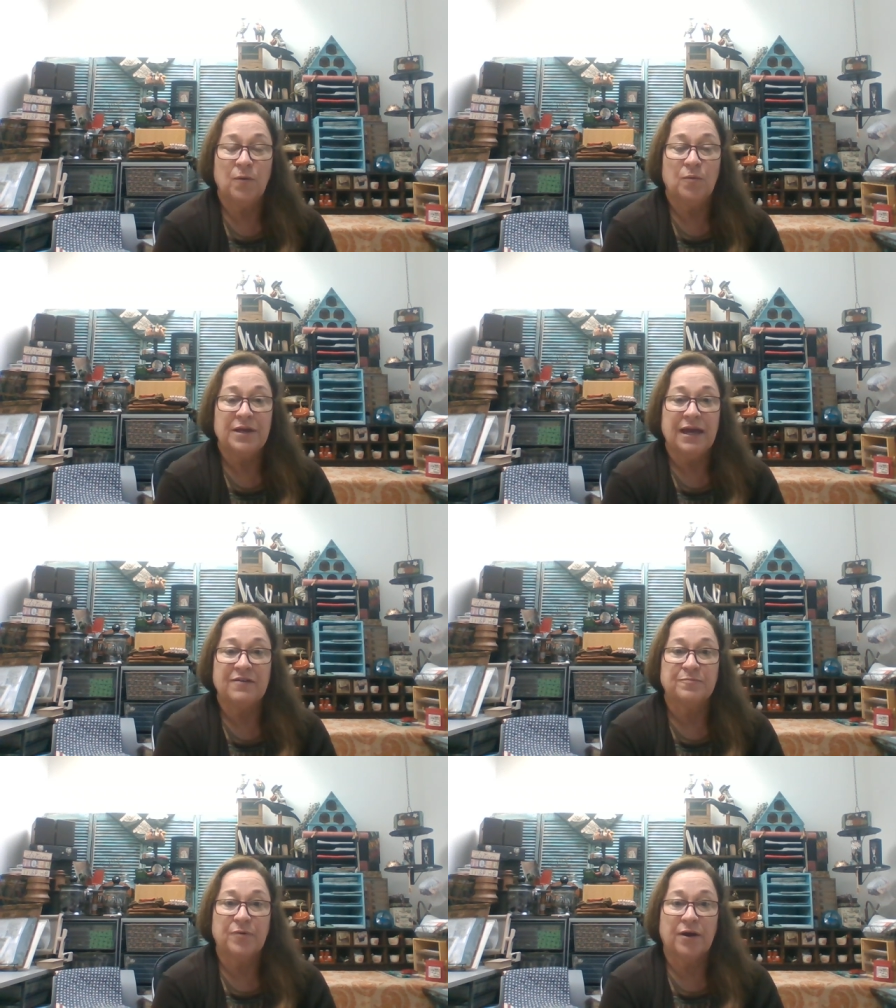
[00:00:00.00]
We
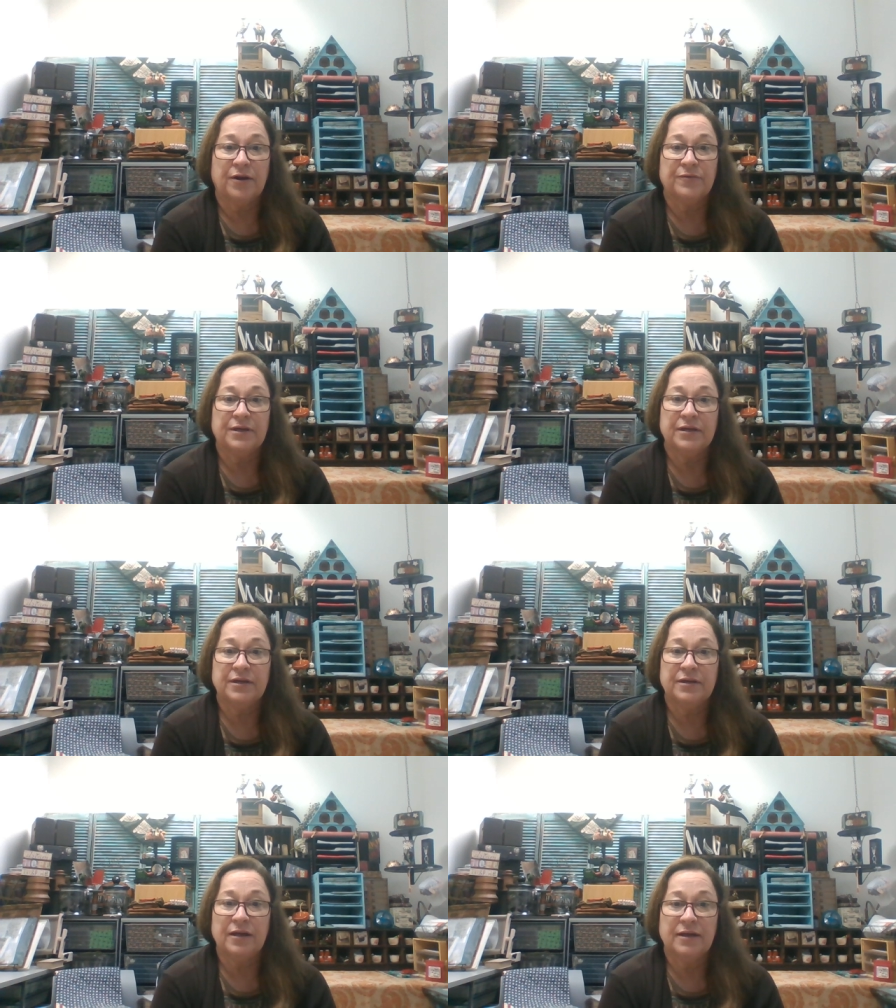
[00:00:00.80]
have brought on a,
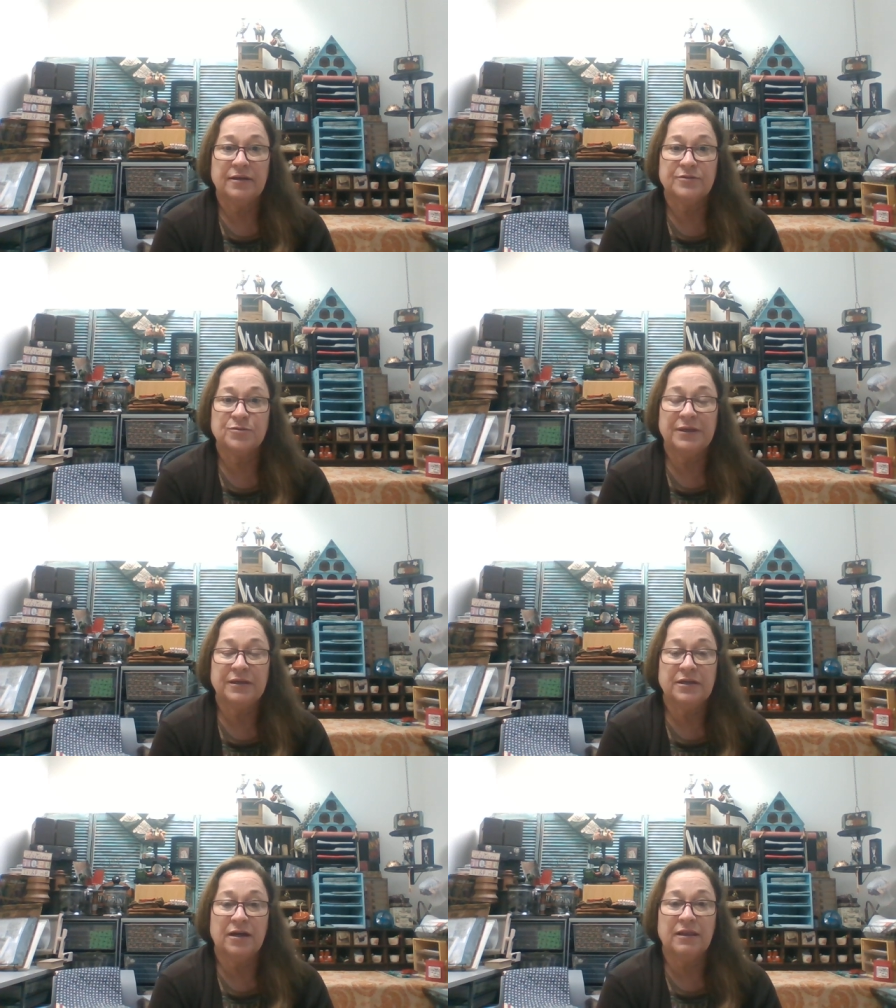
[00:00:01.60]
new, a sweet
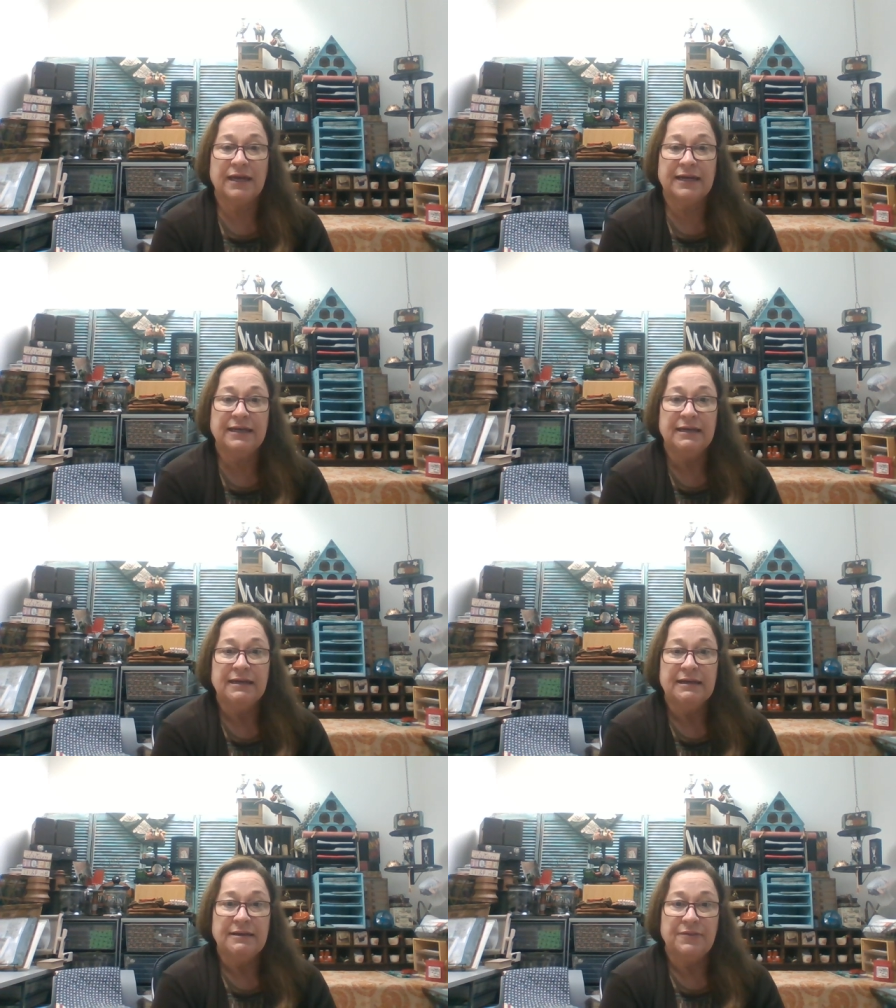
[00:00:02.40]
young lady
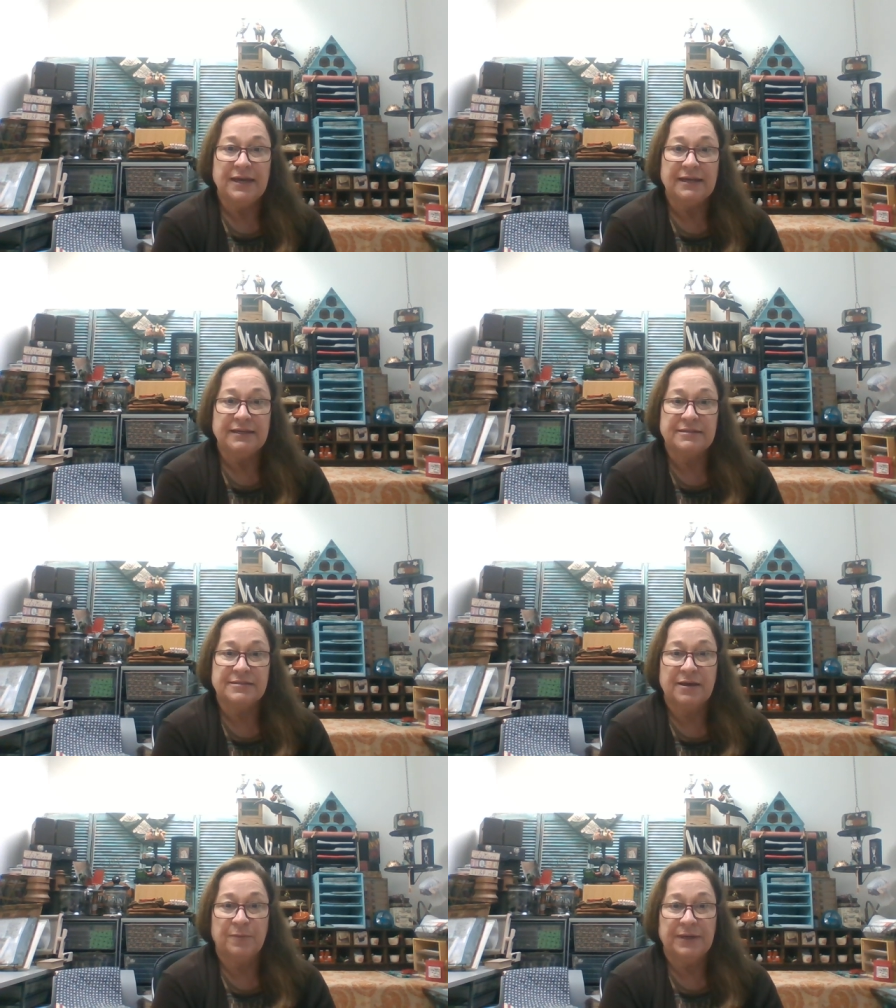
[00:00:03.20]
that is
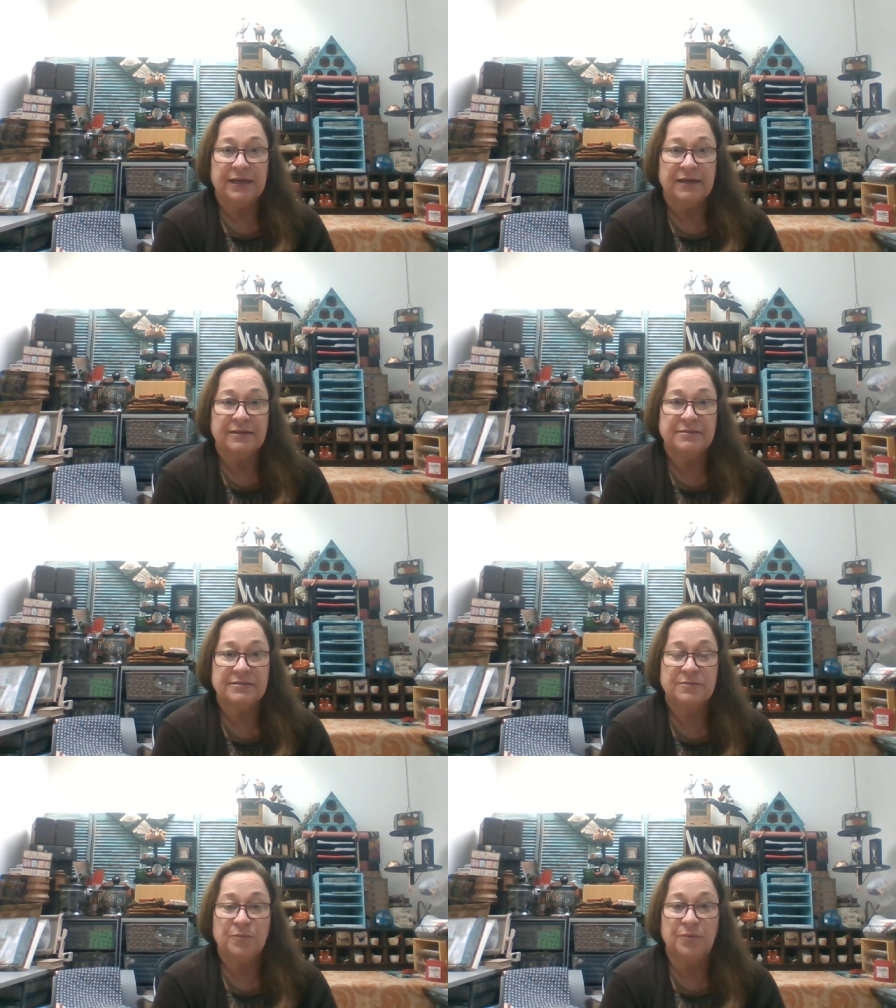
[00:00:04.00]
helping
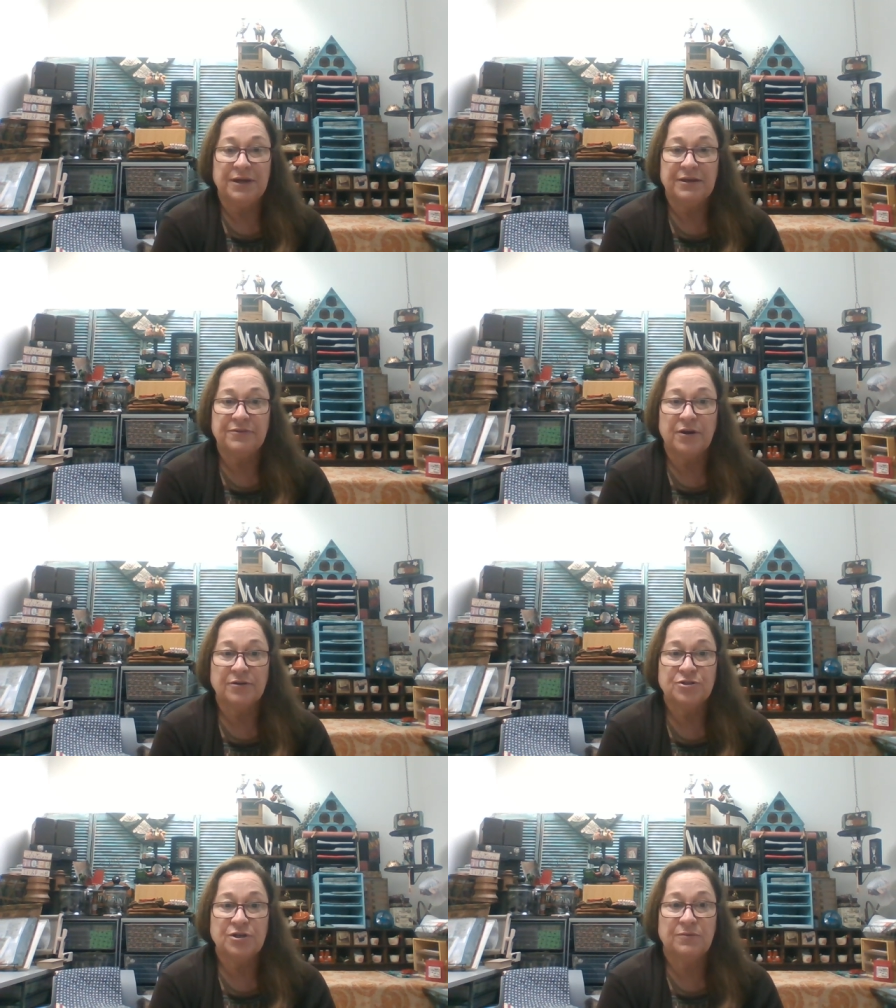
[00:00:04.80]
us with our
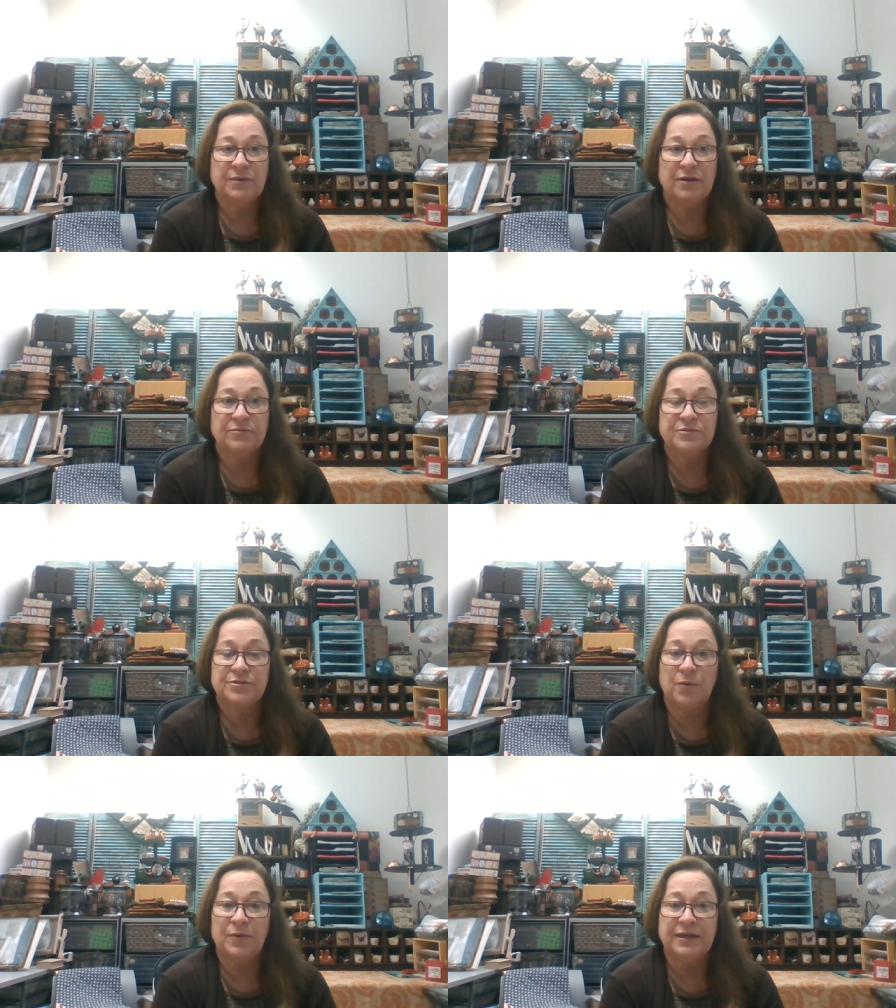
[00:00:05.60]
show notes
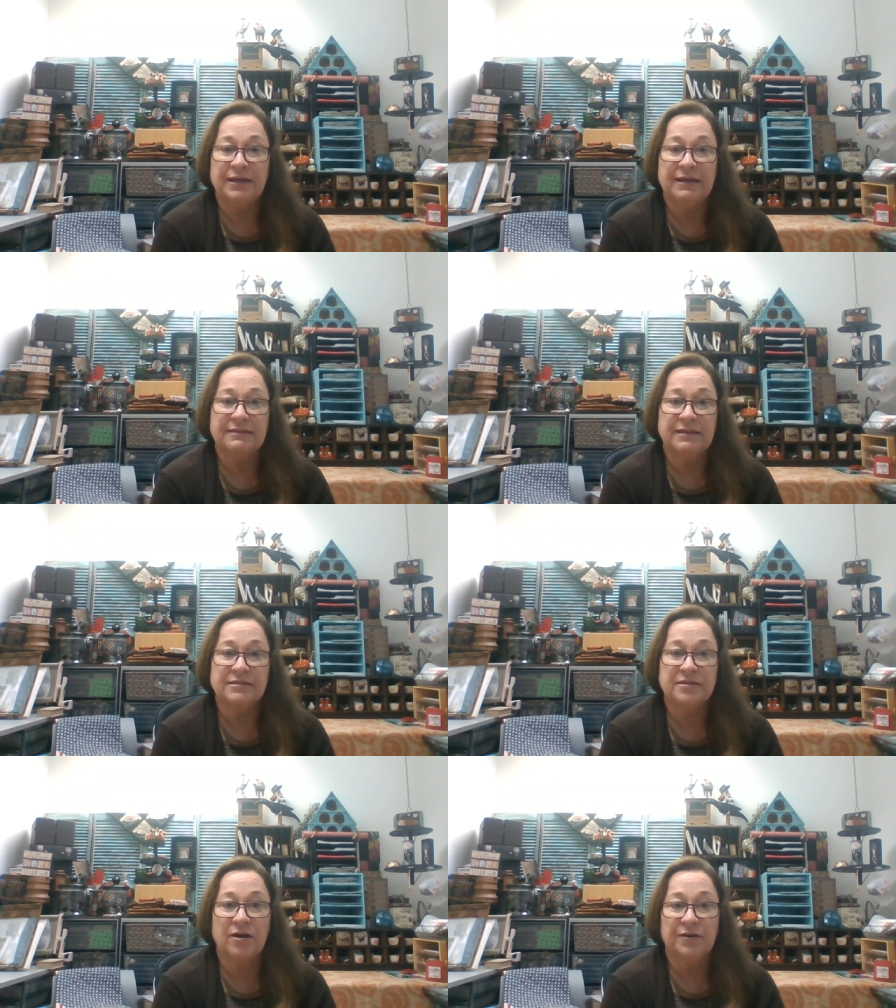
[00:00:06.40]
so we can get
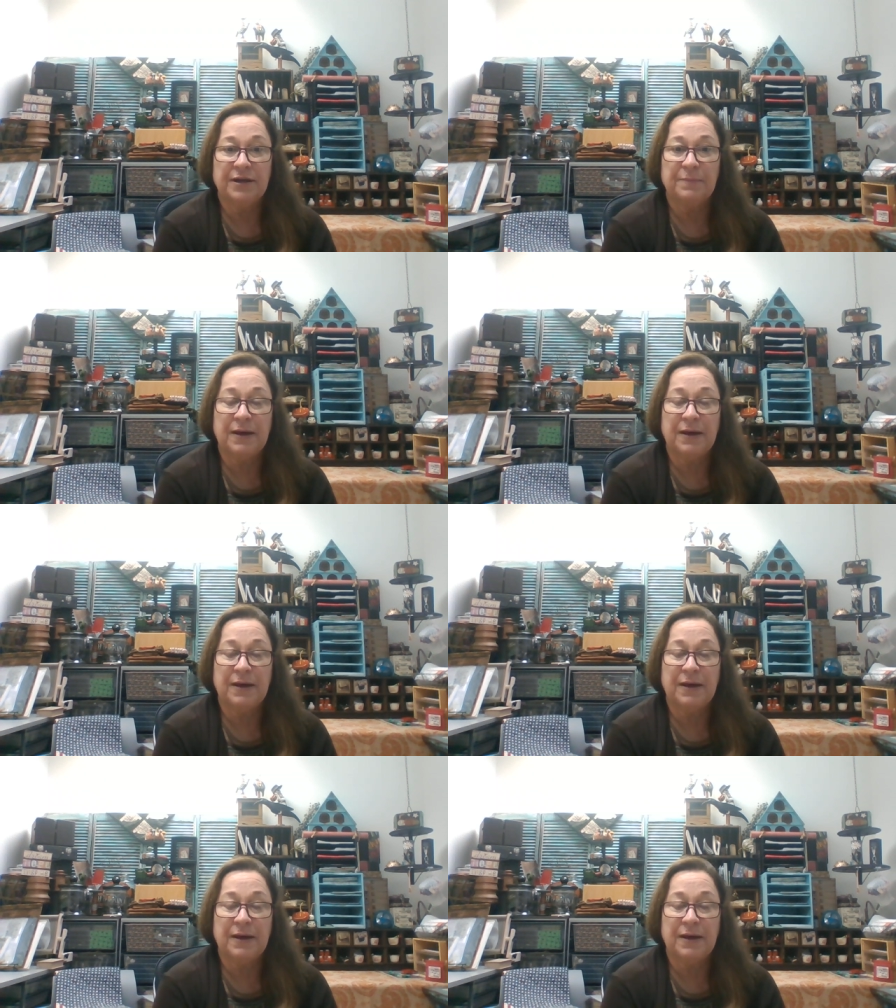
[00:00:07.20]
things caught up.